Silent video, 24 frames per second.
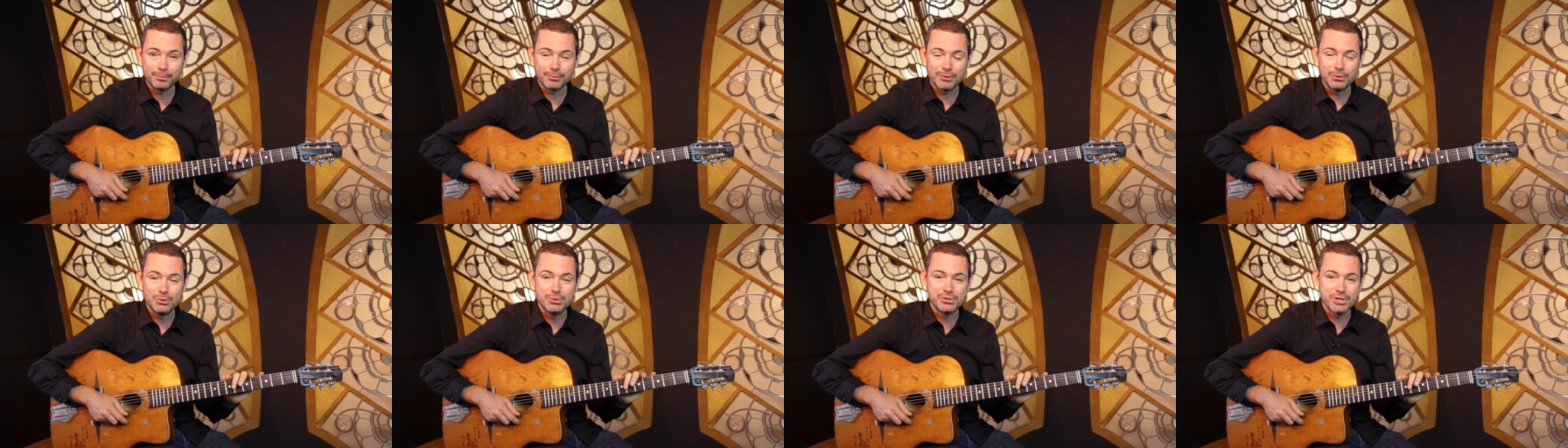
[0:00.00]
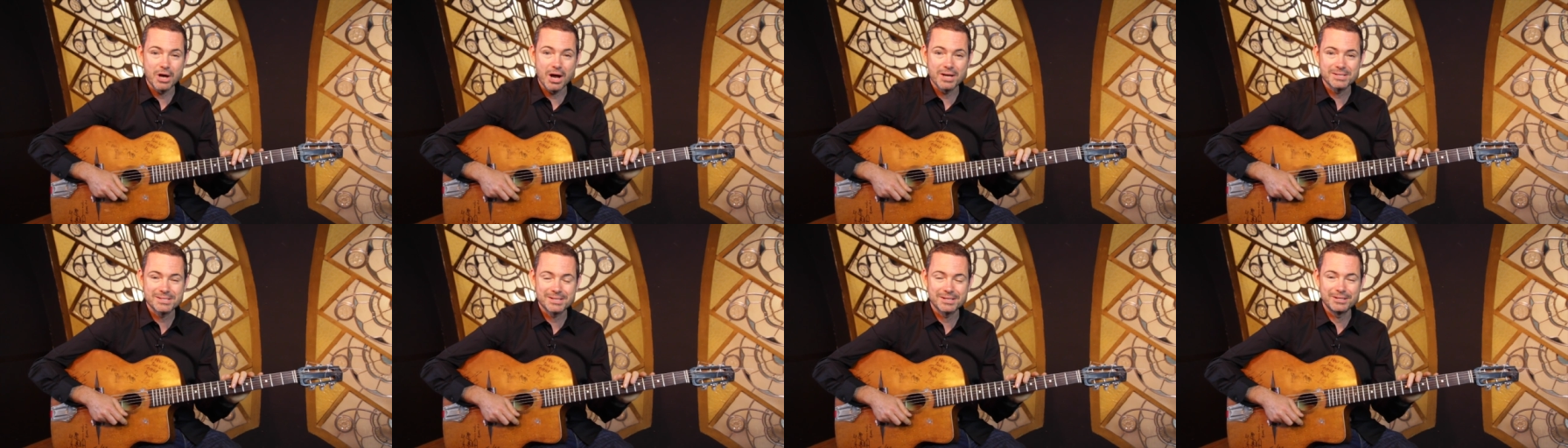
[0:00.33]
who's
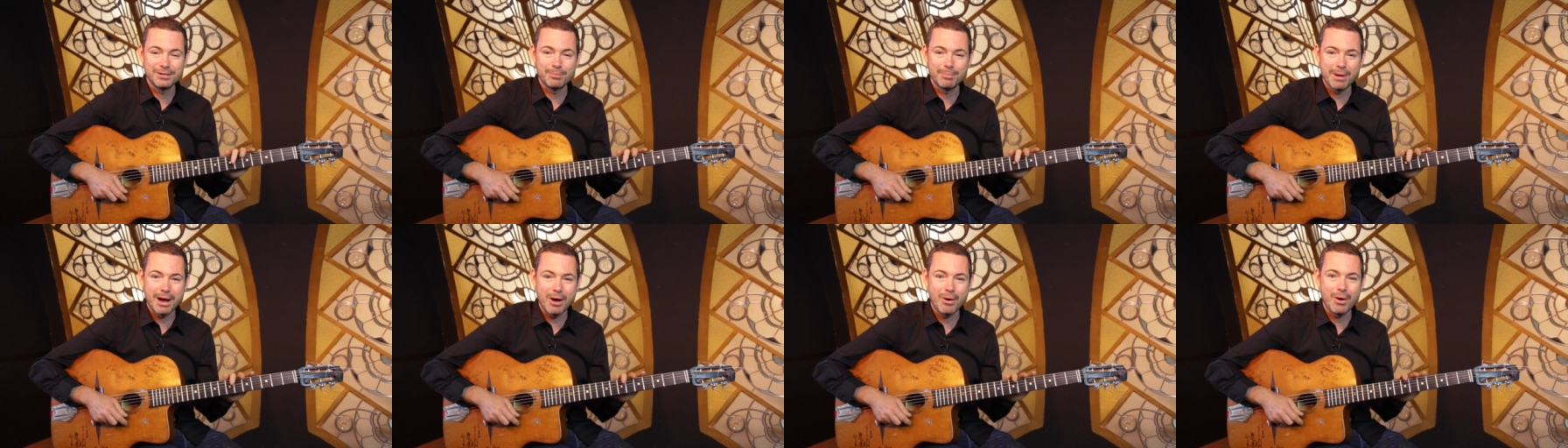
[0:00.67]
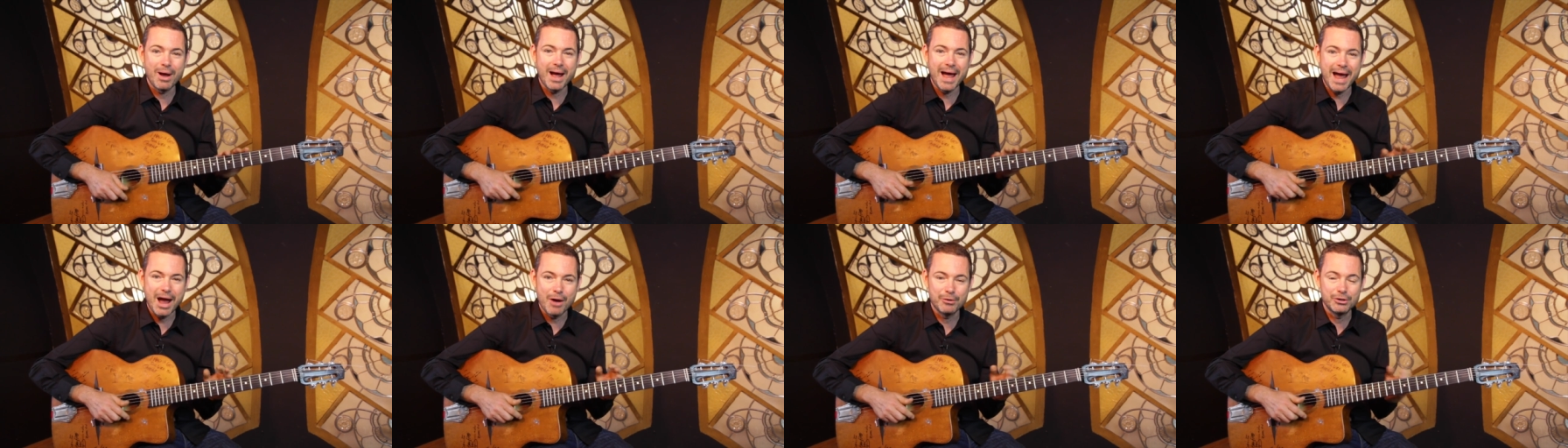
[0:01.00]
asking
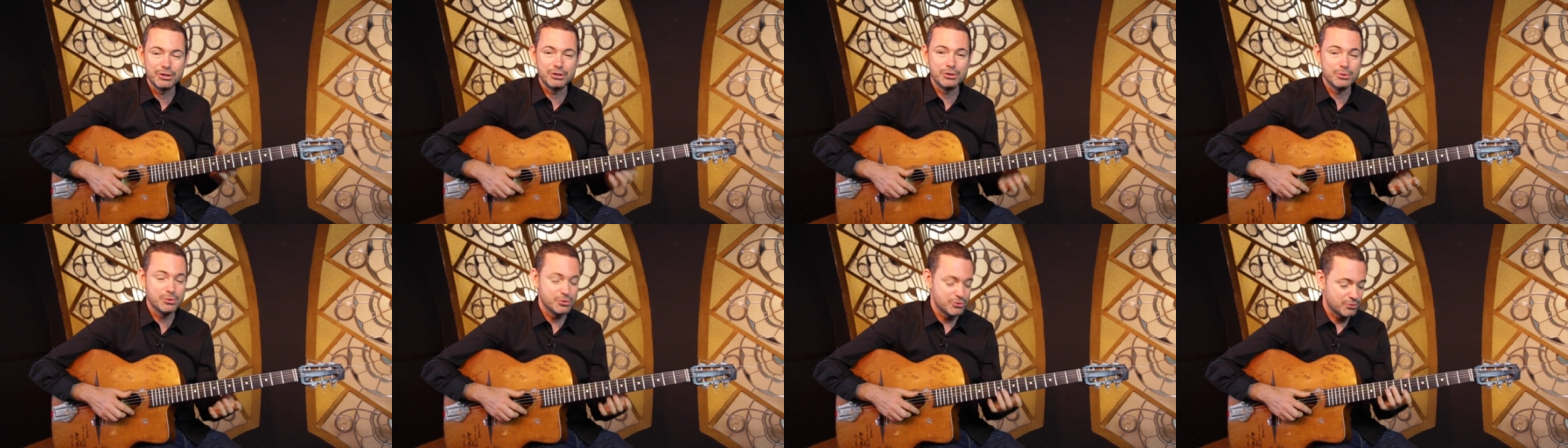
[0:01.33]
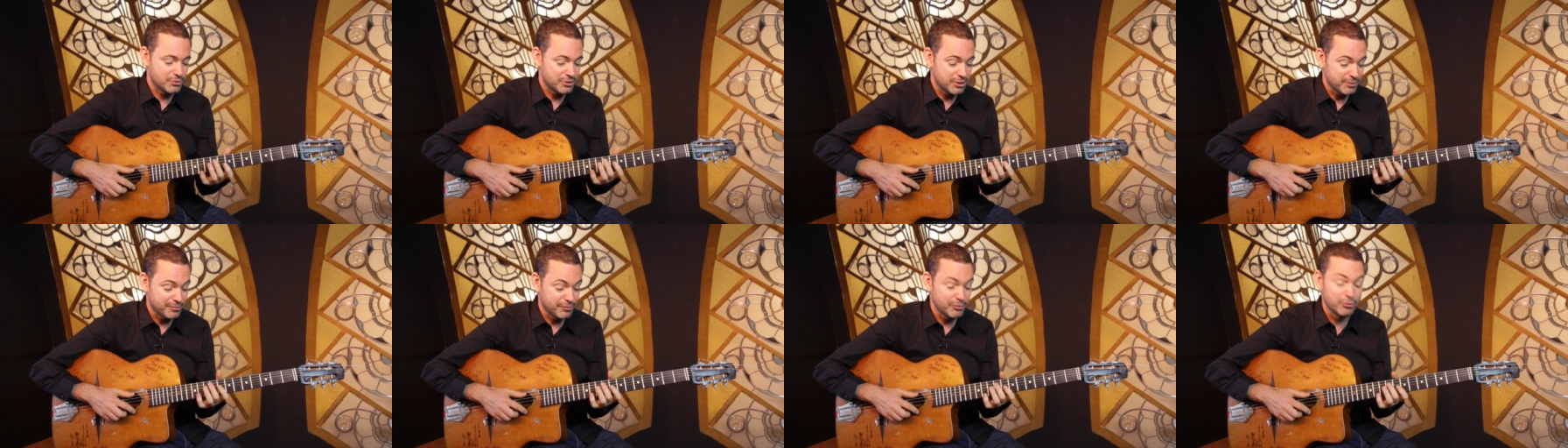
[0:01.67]
about how to use
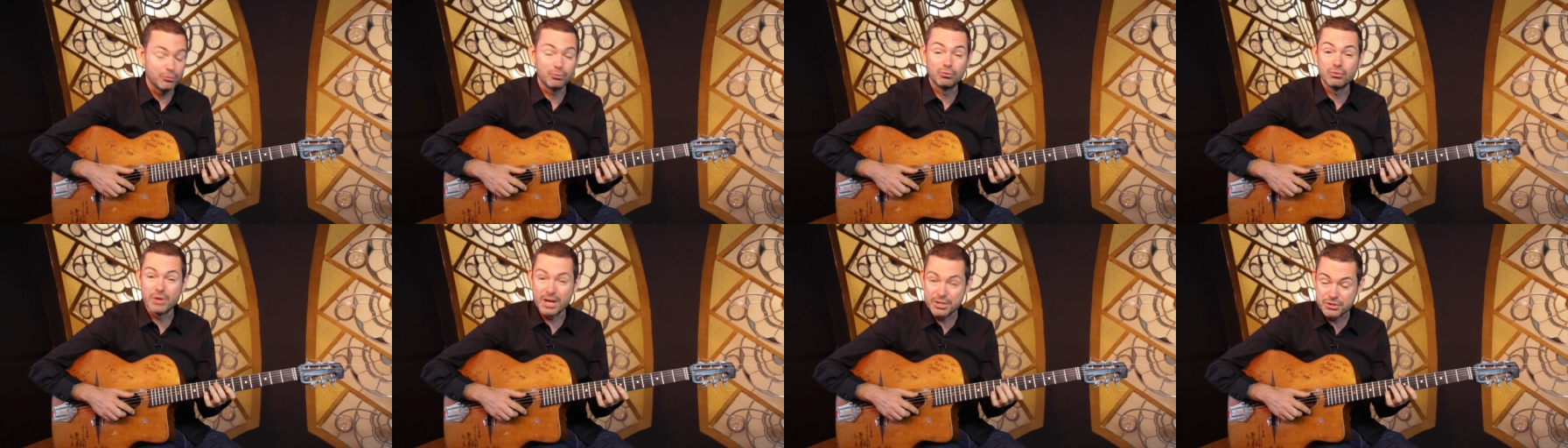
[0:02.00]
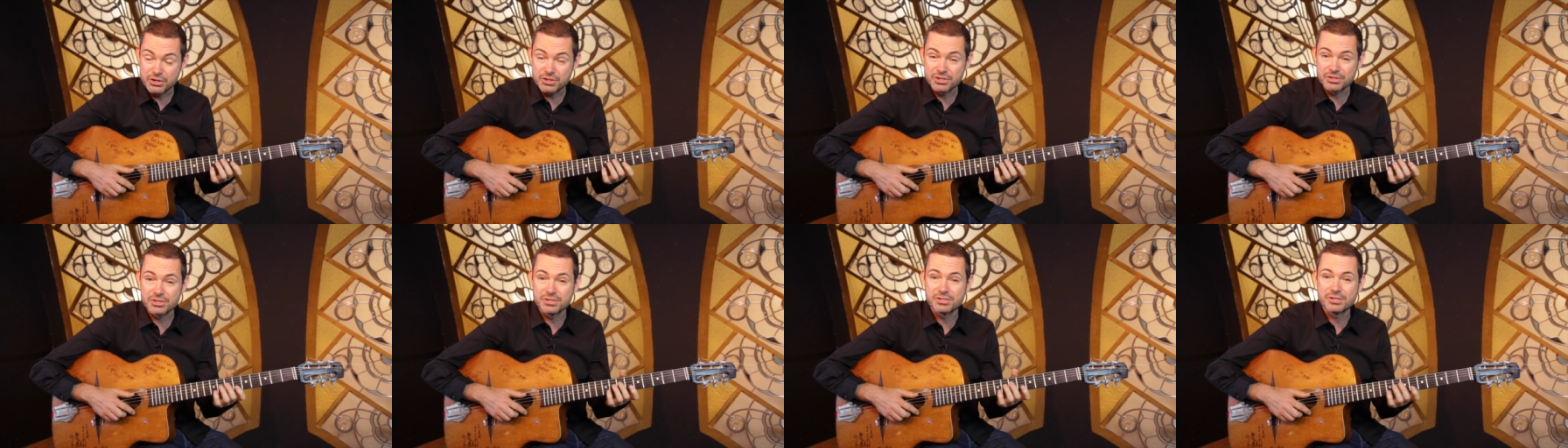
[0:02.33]
different
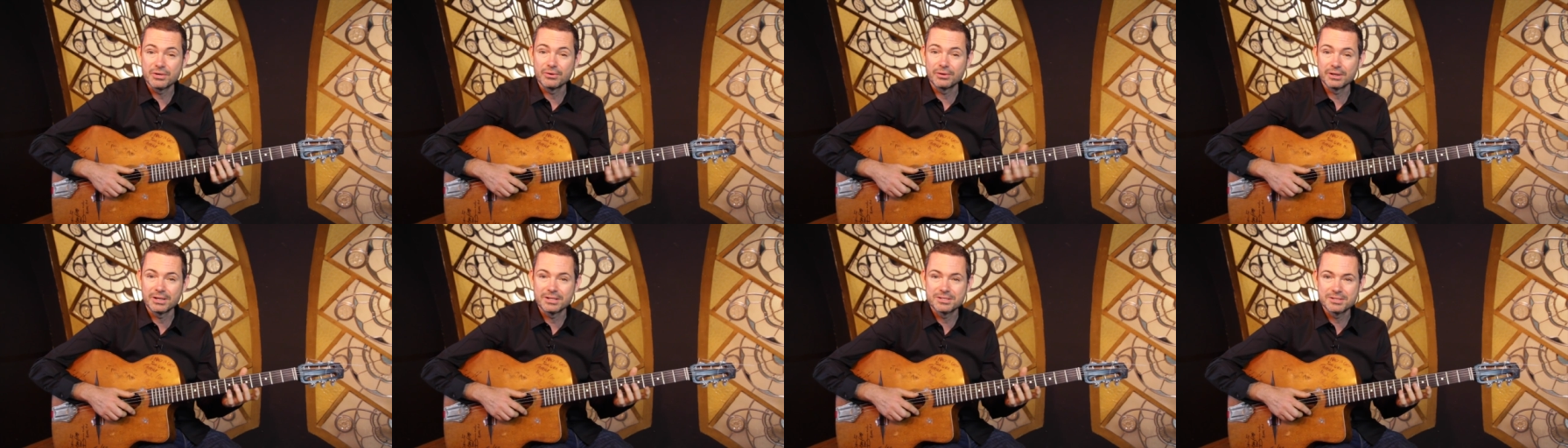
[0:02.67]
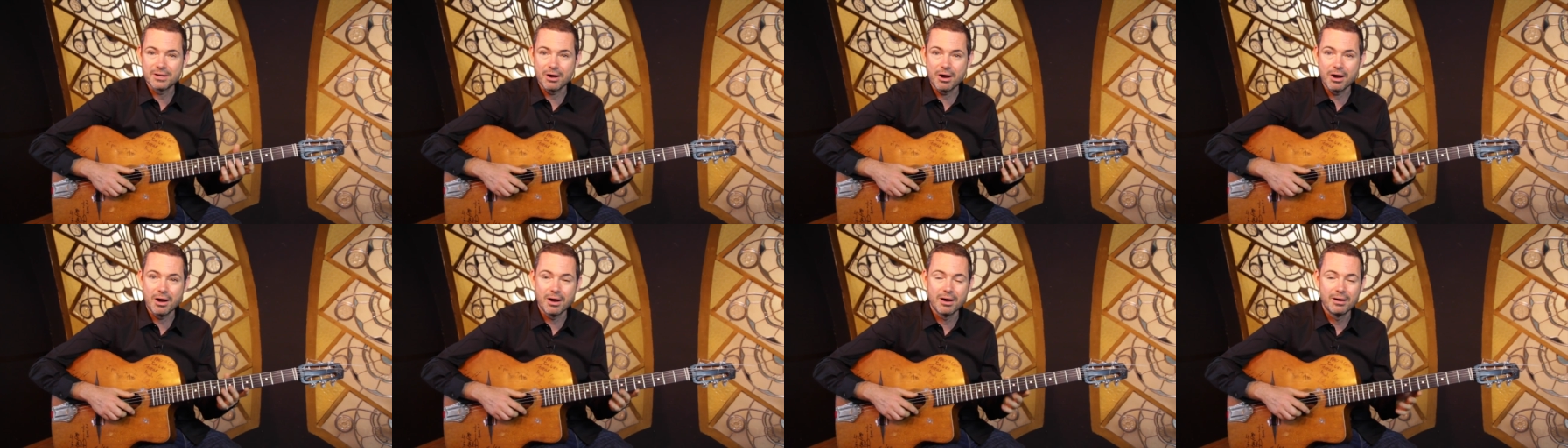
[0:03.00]
registers on a
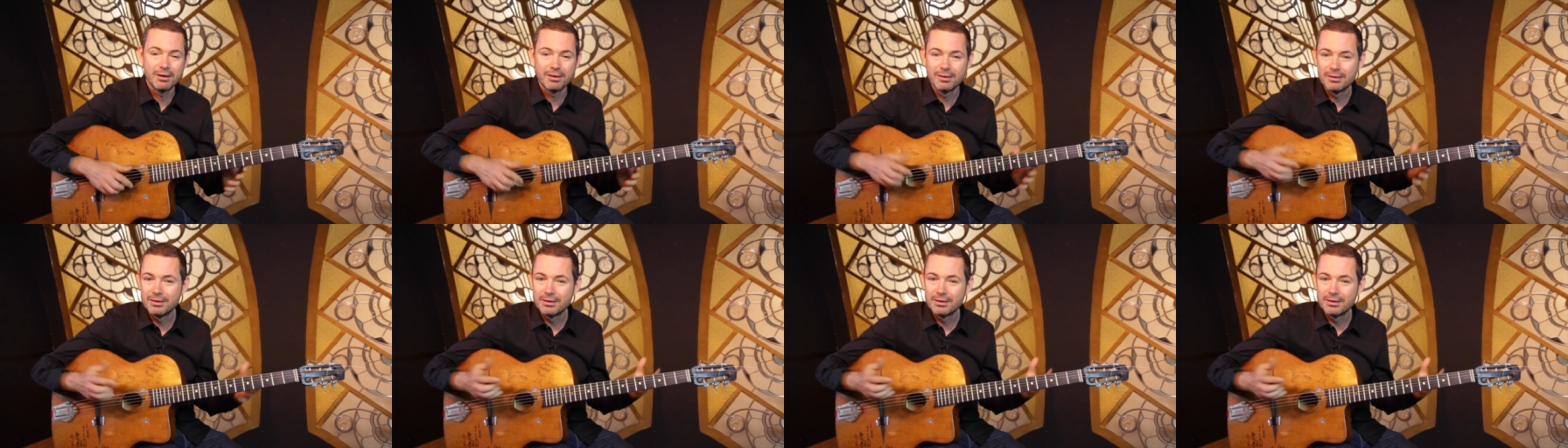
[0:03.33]
guitar,